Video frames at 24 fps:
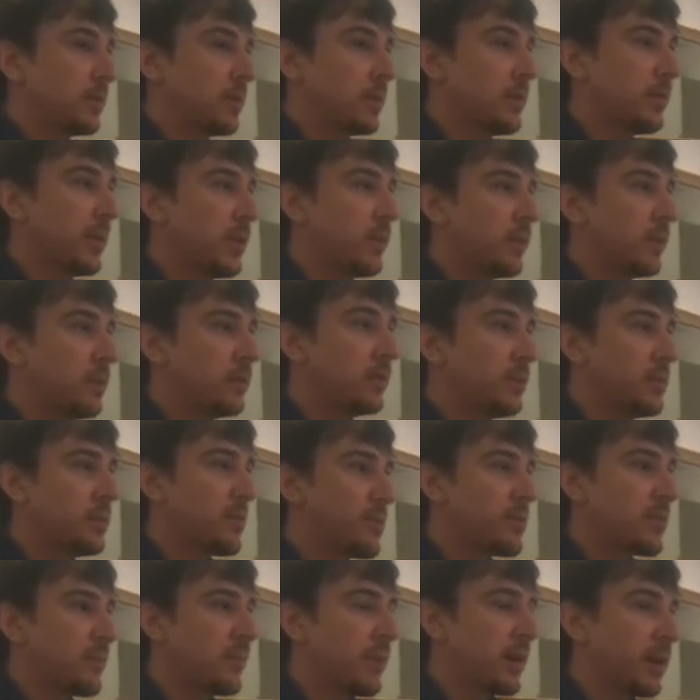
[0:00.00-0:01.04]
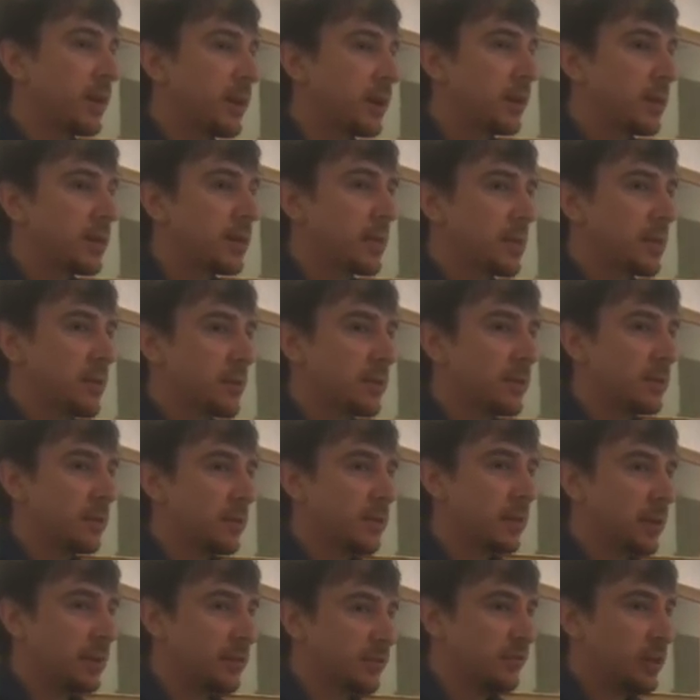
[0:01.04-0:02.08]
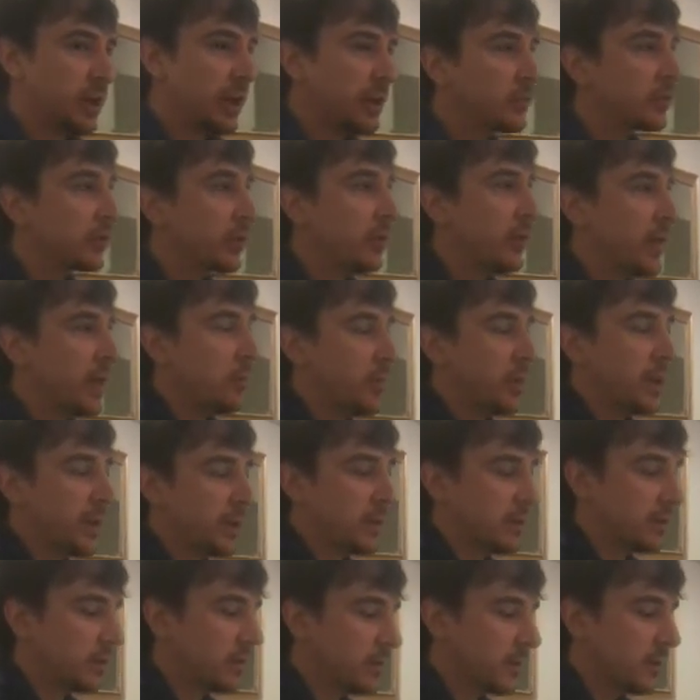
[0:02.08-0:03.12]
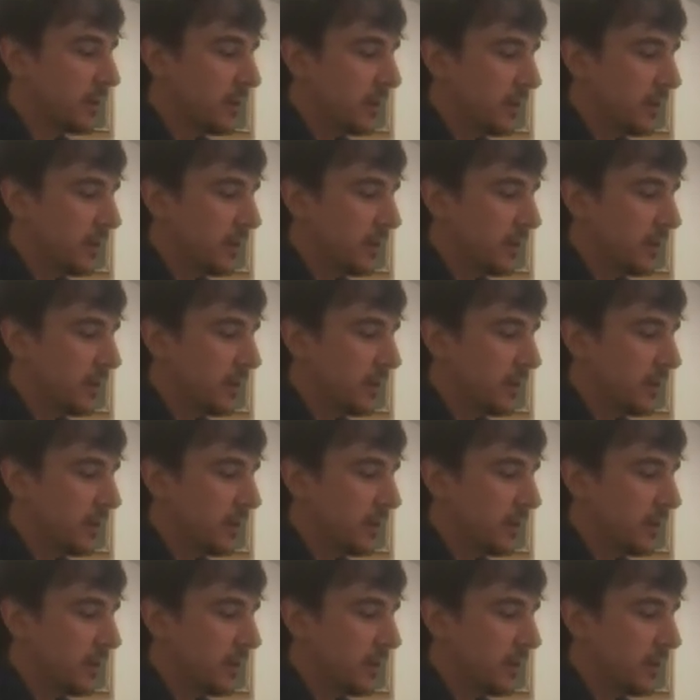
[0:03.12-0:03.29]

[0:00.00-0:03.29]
about Luciferians in general that we can